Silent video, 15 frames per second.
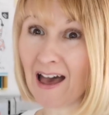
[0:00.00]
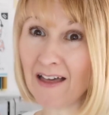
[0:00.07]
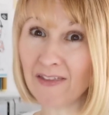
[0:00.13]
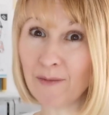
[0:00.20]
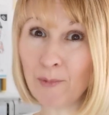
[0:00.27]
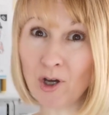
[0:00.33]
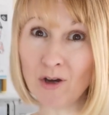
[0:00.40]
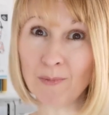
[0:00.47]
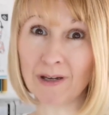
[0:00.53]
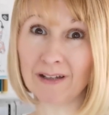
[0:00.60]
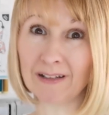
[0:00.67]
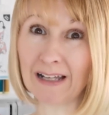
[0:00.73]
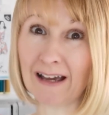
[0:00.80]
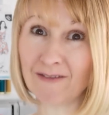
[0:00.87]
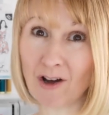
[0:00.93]
At the
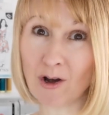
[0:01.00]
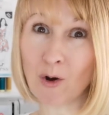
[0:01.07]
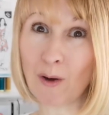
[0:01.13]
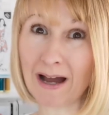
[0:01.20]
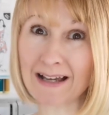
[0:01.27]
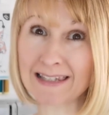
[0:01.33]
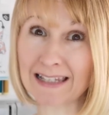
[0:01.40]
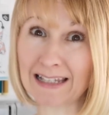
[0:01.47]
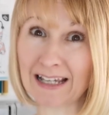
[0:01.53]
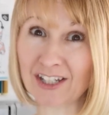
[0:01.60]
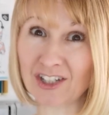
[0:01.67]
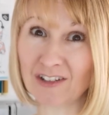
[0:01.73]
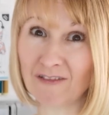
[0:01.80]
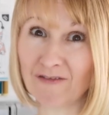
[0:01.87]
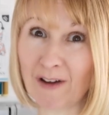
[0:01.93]
moment, I've got quite a
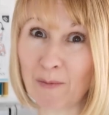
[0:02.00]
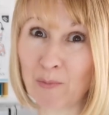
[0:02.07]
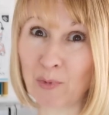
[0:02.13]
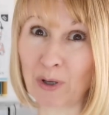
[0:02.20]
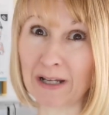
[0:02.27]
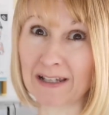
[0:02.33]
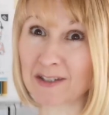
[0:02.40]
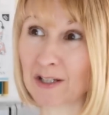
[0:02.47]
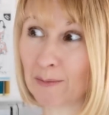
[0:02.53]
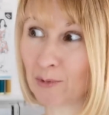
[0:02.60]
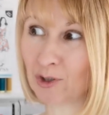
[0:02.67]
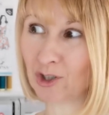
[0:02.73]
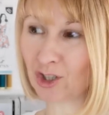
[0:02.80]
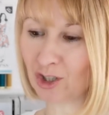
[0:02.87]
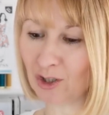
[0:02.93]
selection of fabrics, so I'm
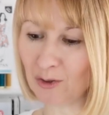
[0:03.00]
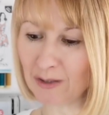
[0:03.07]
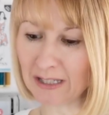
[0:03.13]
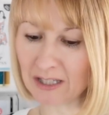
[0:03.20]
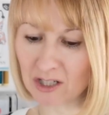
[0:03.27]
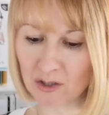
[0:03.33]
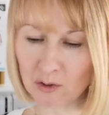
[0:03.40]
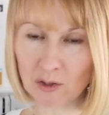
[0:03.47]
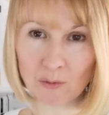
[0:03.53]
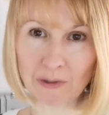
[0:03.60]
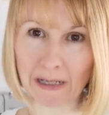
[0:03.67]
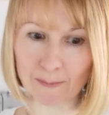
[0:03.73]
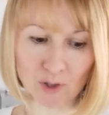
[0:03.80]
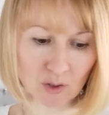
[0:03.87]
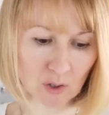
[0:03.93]
going to show this to you
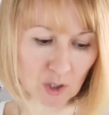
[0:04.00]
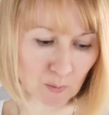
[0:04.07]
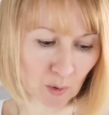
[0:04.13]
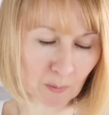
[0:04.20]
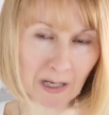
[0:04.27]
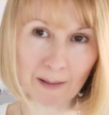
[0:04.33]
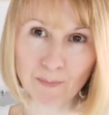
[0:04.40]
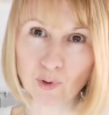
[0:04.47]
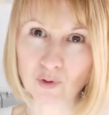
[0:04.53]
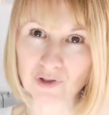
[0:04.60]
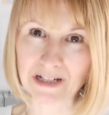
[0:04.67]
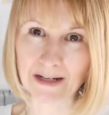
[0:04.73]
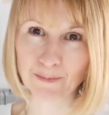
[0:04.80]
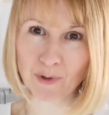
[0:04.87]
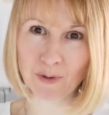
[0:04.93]
now. I'm just going to put my book down.